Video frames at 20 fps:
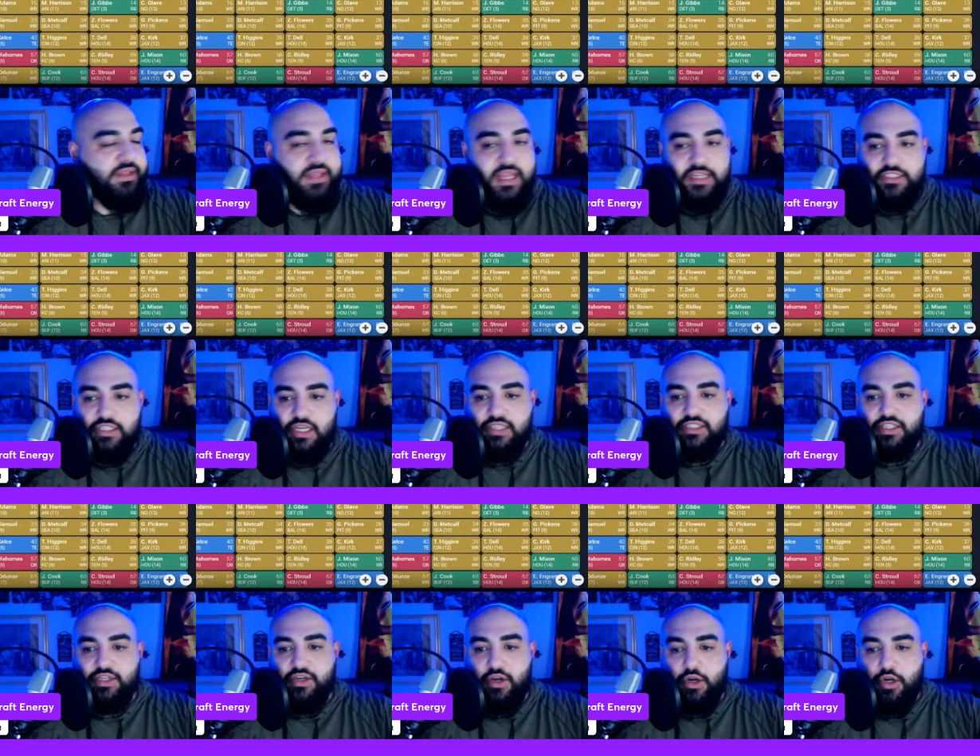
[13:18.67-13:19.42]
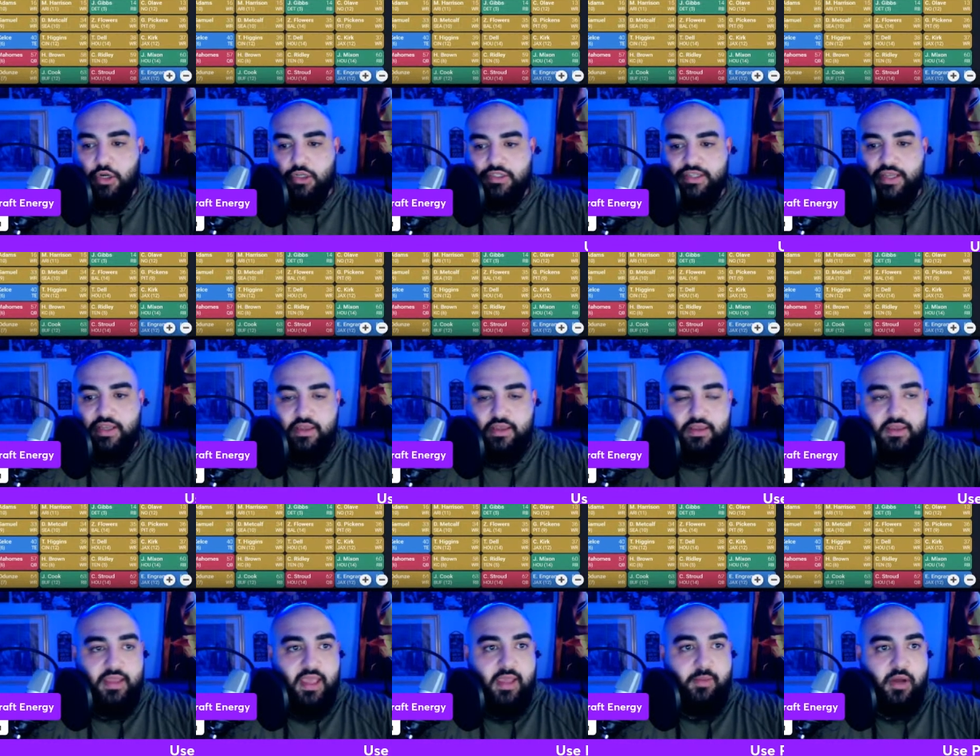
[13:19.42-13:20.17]
then Justin Herzig
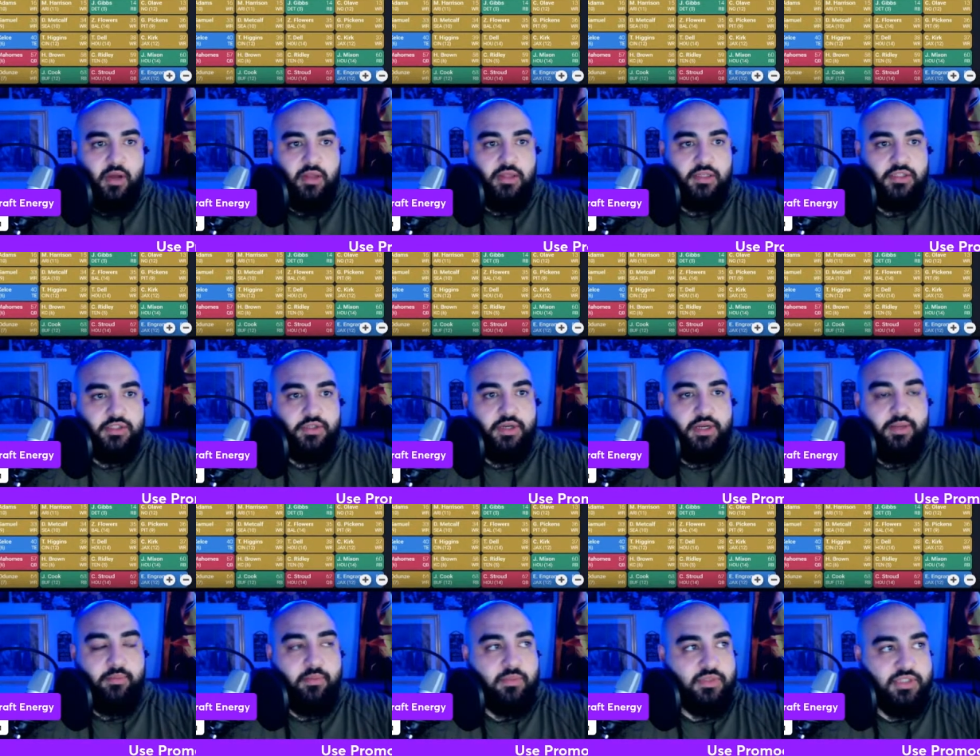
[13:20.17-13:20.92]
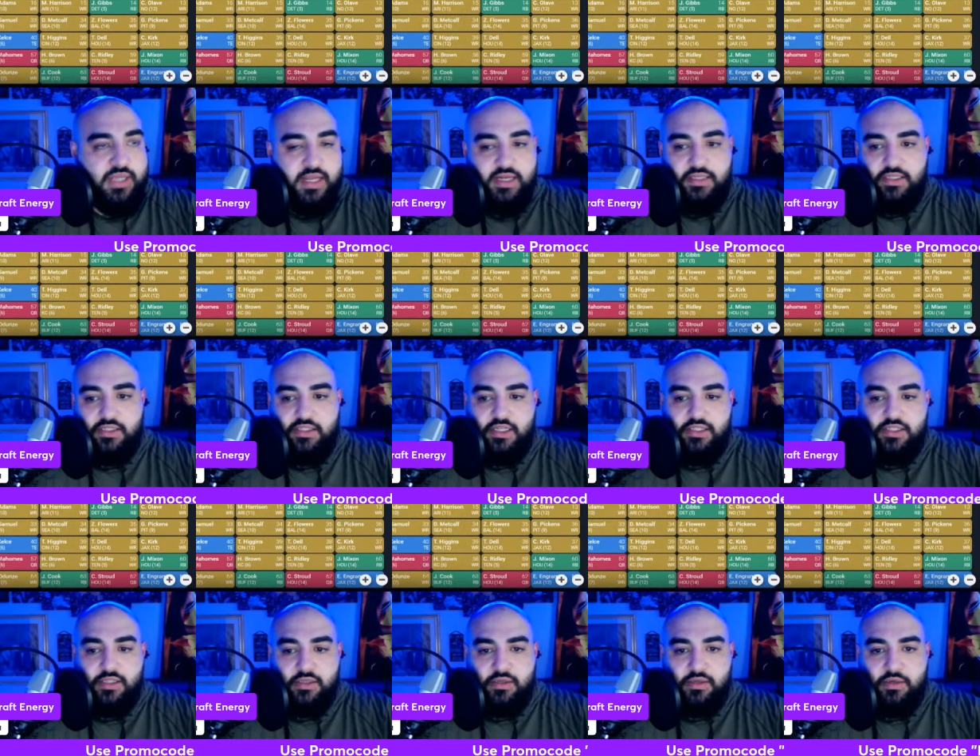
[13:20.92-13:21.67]
came on the stream. Shout out to
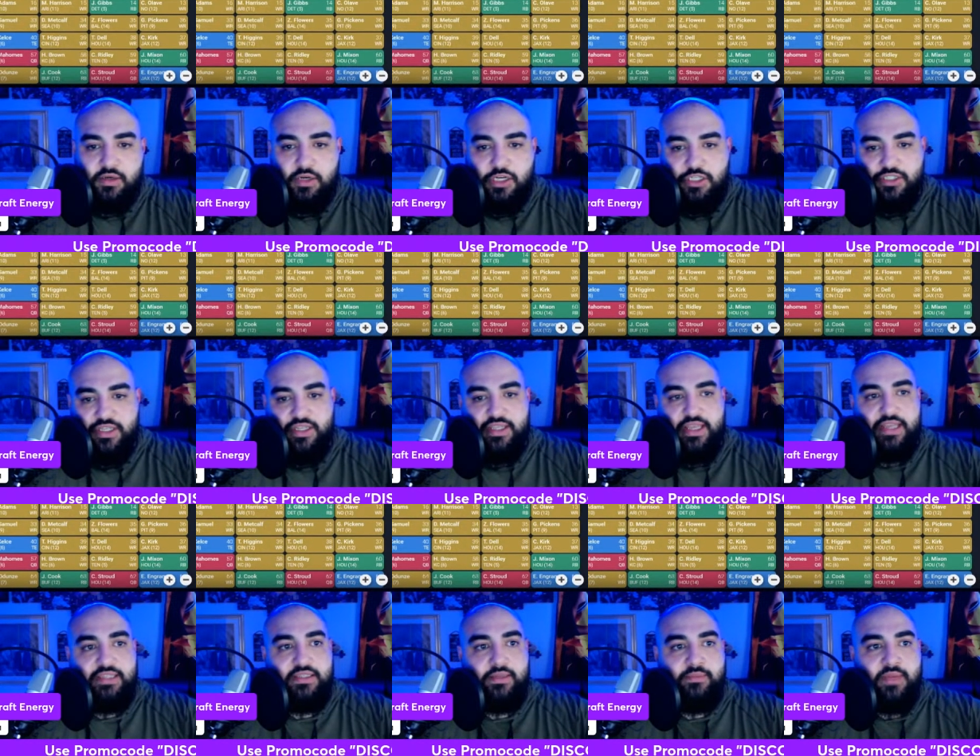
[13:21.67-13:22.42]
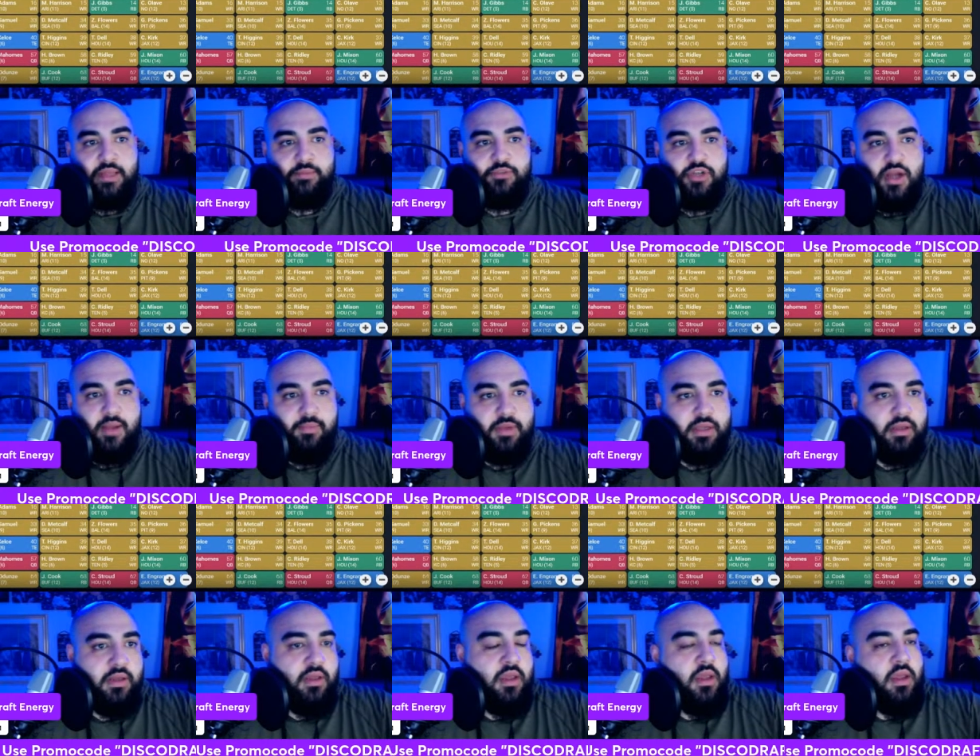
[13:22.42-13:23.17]
Justin Herzig. Yes, I'm name
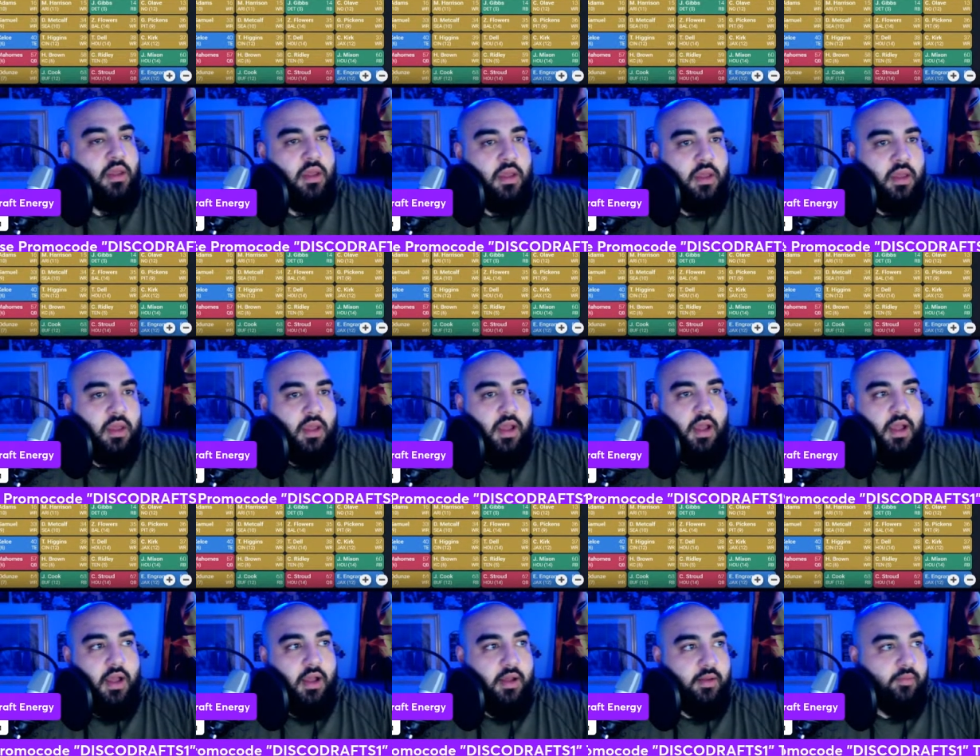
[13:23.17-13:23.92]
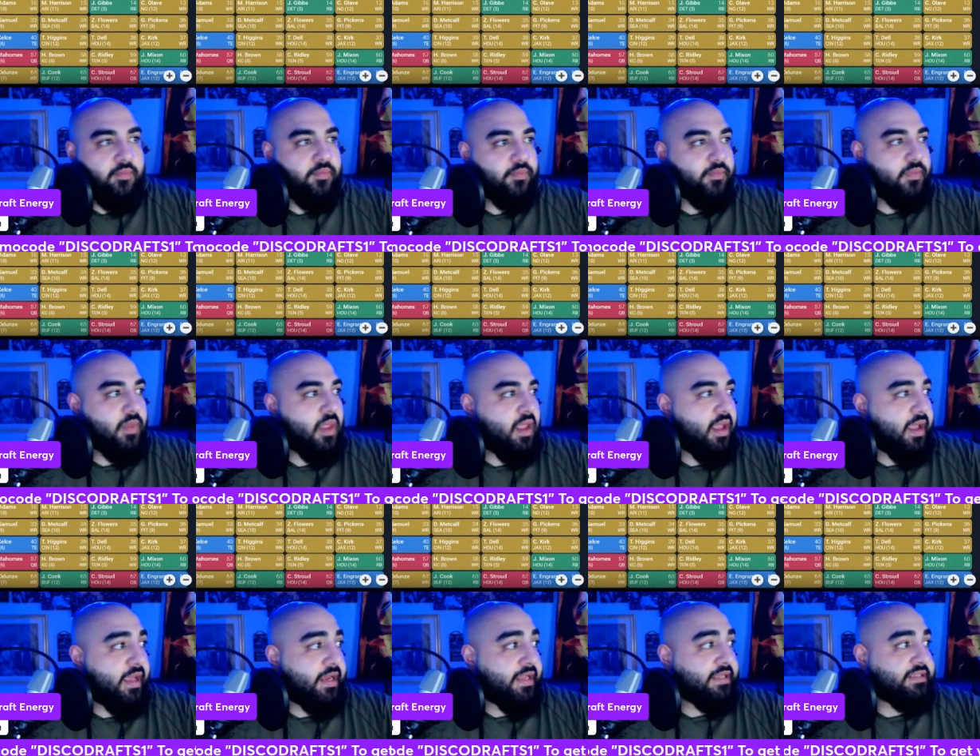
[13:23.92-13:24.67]
dropping. And
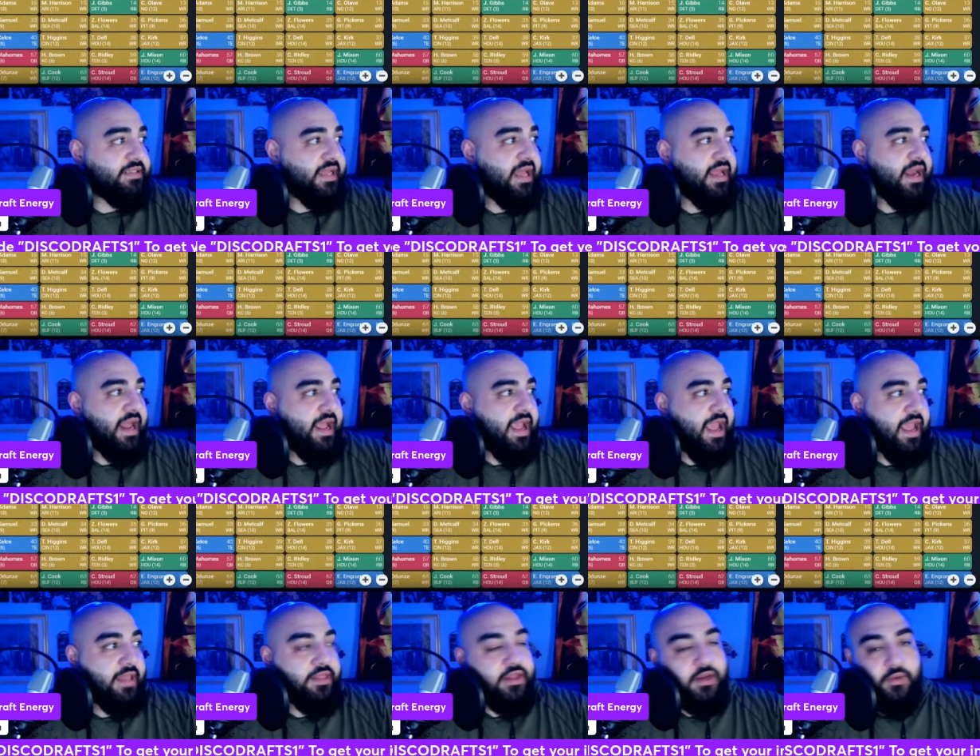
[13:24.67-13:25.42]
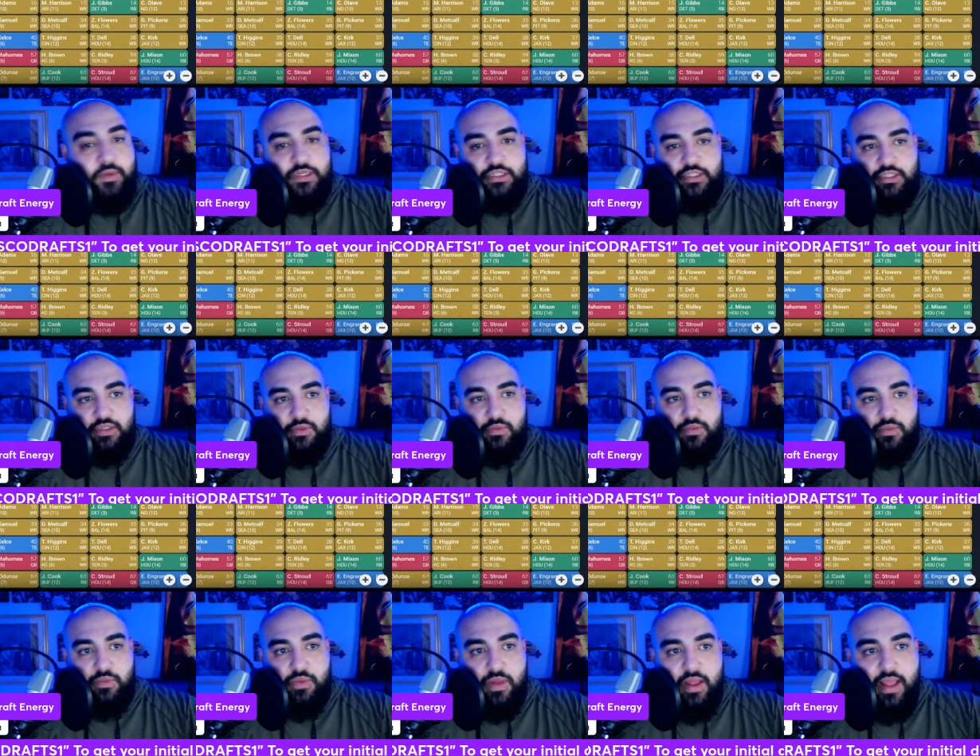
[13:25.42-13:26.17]
he said Anthony
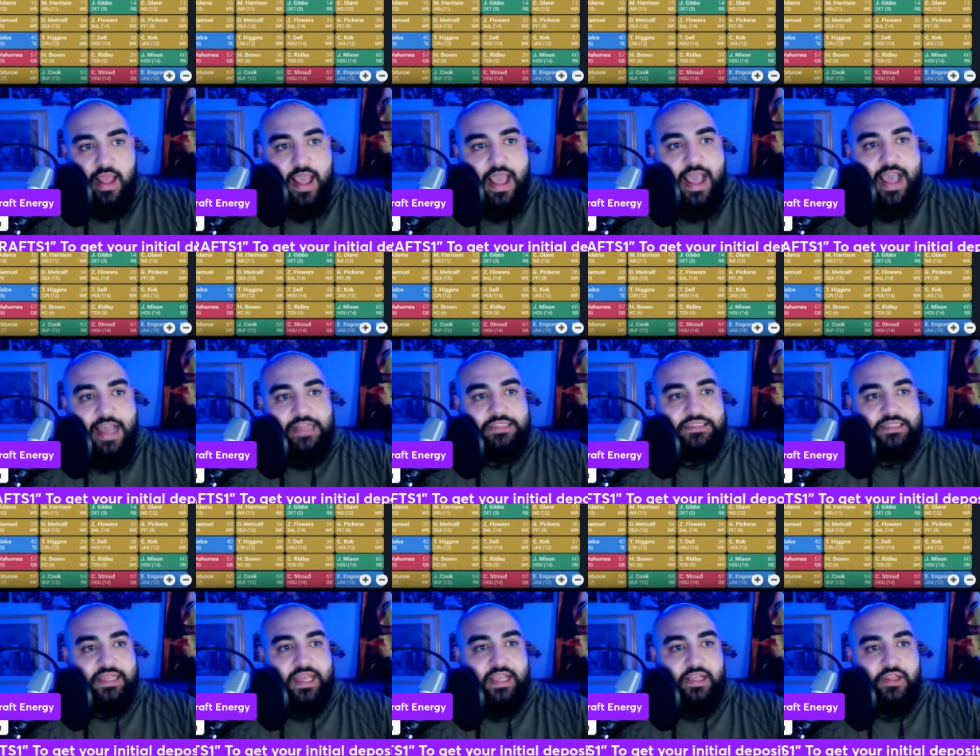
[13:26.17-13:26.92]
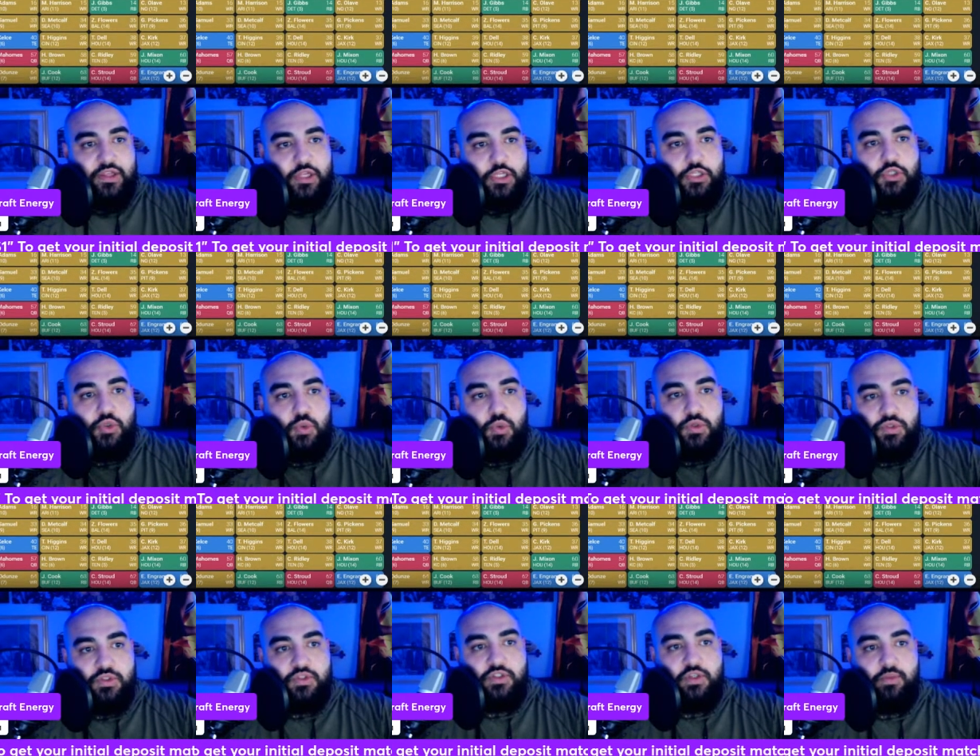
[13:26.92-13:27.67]
Richardson has like the
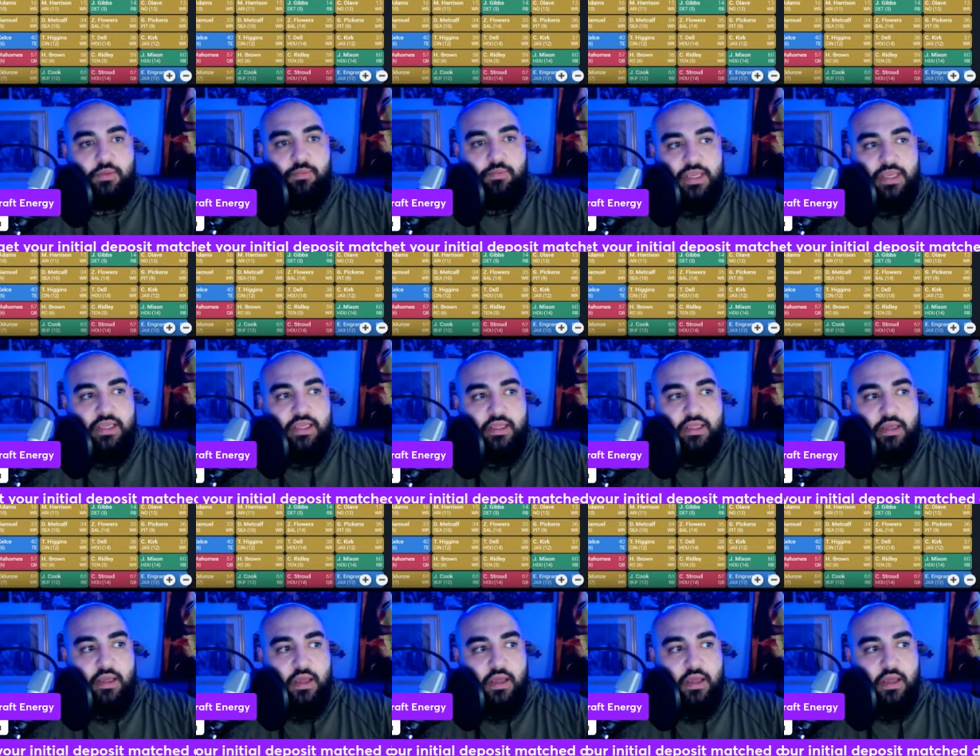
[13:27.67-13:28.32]
tools to be